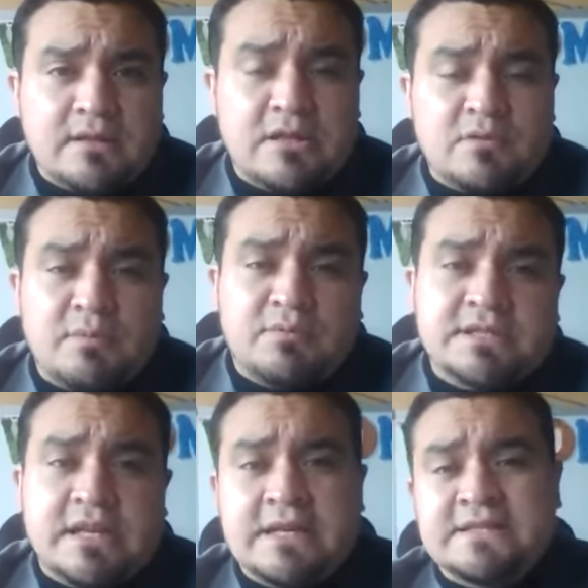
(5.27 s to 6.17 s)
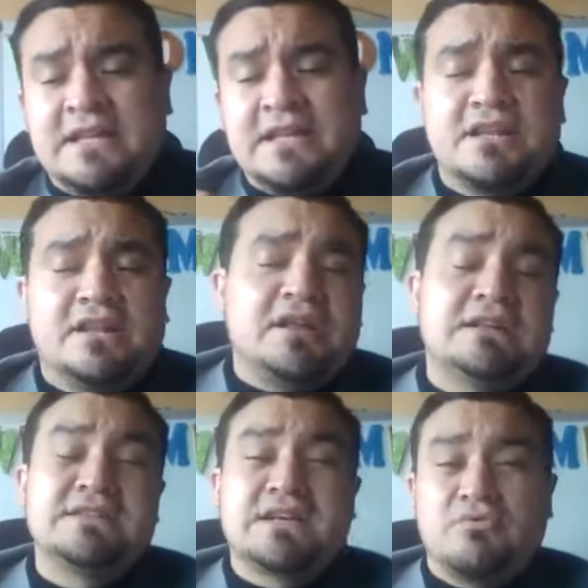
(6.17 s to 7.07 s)
The topic for today is initial
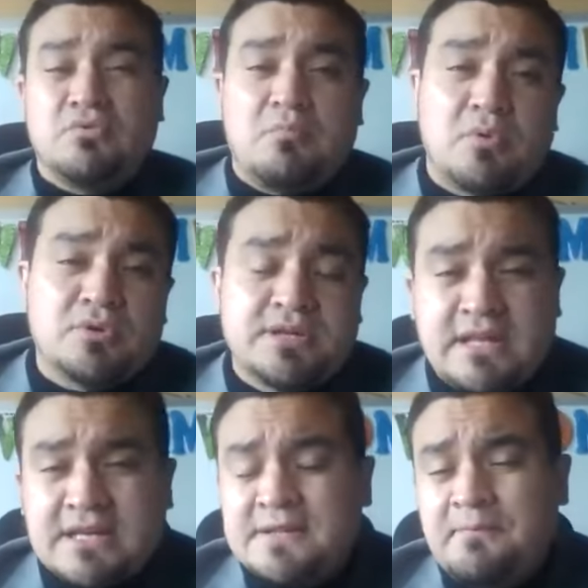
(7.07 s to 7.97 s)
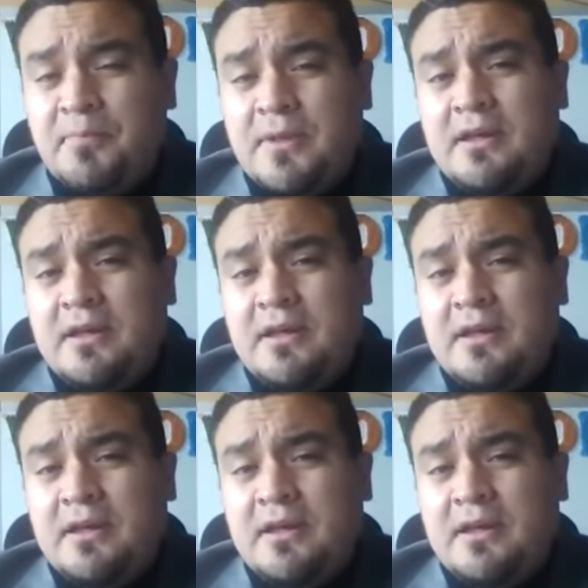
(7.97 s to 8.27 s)
analysis, how to approach a text.